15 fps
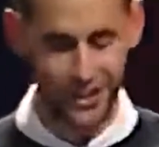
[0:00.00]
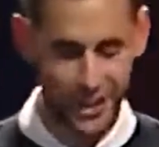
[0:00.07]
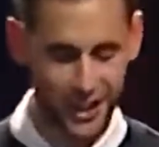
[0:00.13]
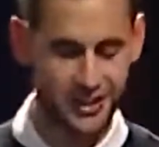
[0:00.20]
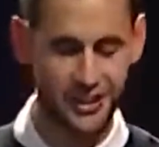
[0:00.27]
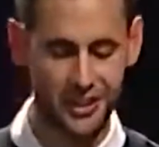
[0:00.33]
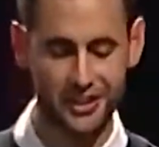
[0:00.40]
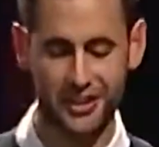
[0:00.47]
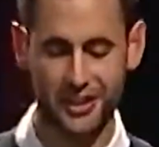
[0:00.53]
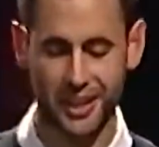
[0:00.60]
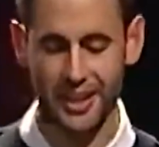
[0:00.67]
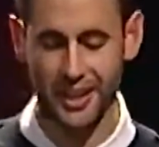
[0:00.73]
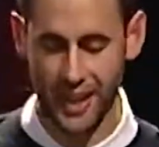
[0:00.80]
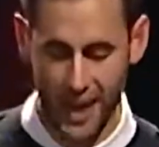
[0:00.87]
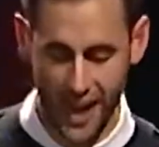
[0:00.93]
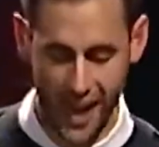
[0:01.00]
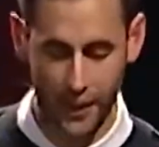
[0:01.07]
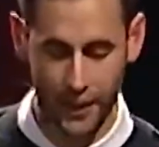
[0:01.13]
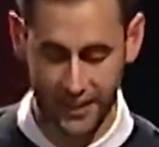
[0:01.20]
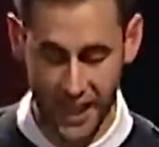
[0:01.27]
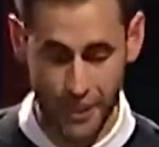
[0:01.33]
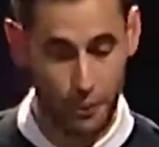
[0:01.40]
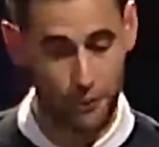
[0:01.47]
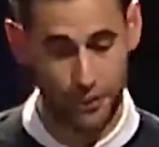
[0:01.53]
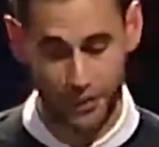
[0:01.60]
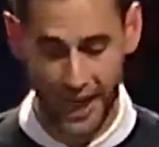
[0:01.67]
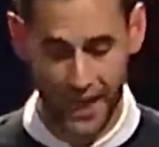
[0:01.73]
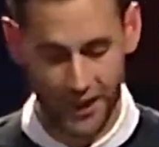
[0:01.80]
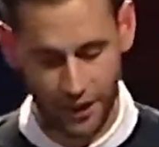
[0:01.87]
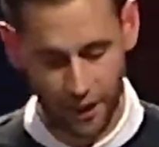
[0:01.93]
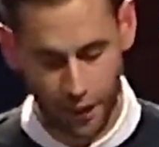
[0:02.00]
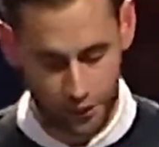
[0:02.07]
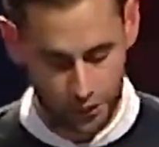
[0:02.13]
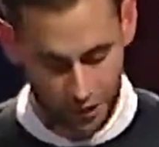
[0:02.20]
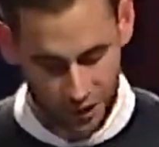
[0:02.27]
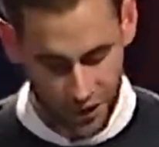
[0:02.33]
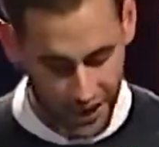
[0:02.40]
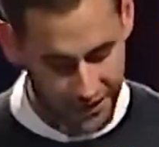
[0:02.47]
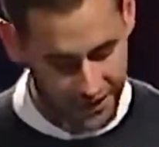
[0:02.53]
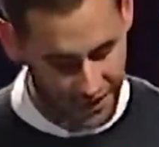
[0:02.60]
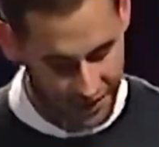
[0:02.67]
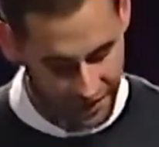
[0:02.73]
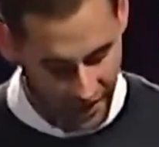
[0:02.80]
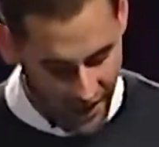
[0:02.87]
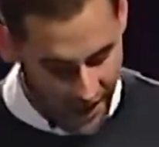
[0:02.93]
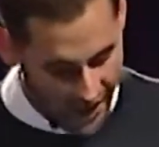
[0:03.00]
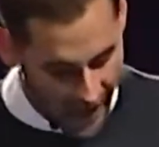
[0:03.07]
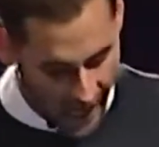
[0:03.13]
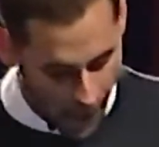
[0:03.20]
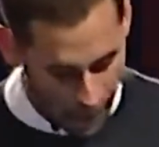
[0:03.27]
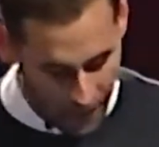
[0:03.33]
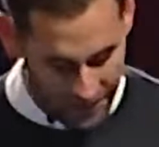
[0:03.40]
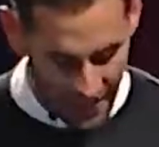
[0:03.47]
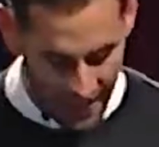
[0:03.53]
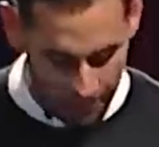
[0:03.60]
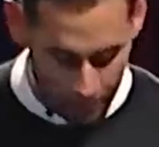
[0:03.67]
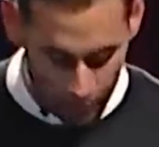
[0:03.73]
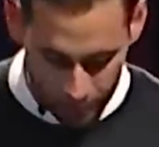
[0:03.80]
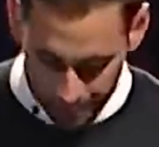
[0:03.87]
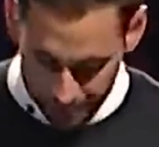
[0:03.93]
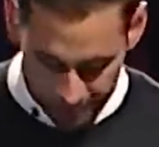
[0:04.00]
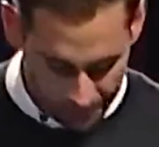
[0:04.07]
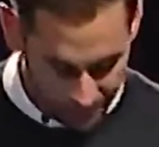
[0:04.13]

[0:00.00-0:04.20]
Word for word: Jesus, our example. If you're taking notes, Jesus, our example.